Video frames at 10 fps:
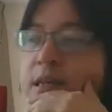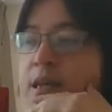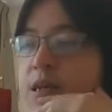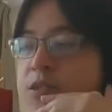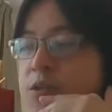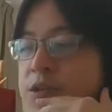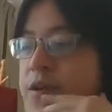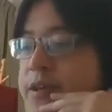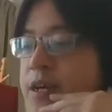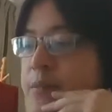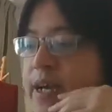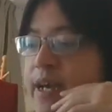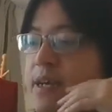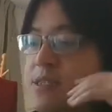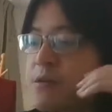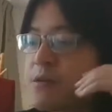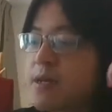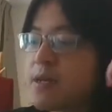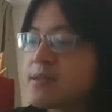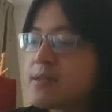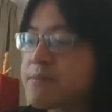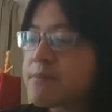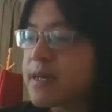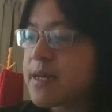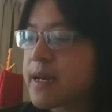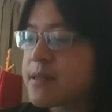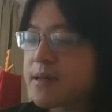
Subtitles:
So theoretical mechanics, you will learn something like the